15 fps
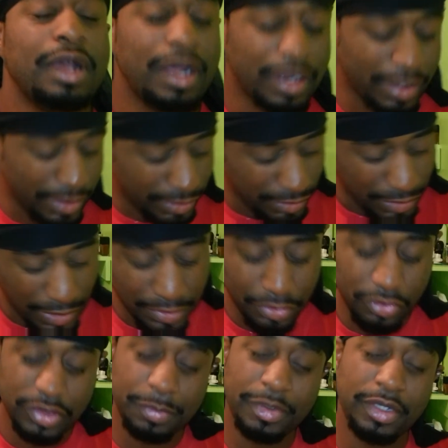all right, I
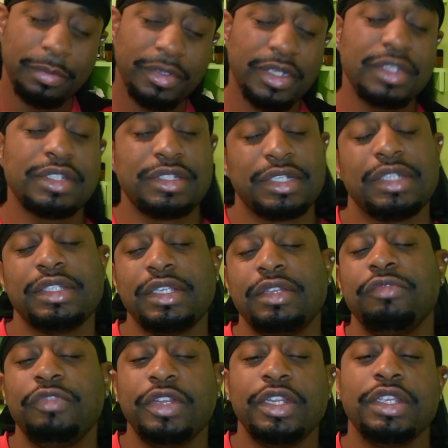know it's been a minute since I did
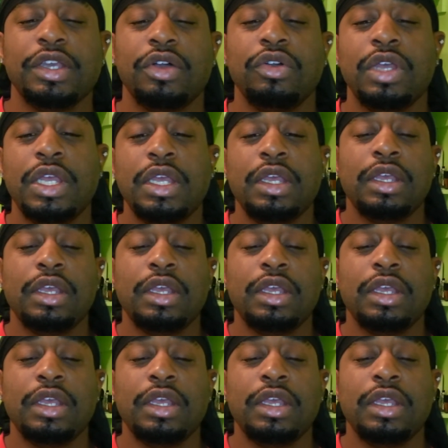a video.